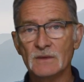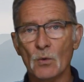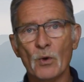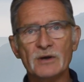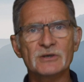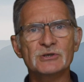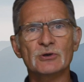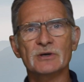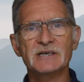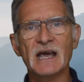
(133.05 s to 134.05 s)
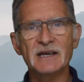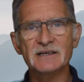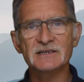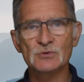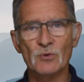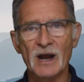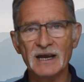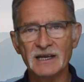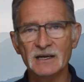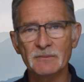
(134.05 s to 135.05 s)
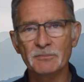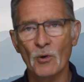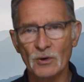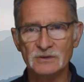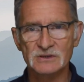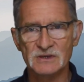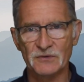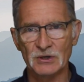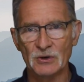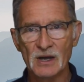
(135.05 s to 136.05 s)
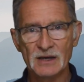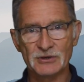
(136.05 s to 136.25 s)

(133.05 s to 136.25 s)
Where does your attendance rank in importance for you?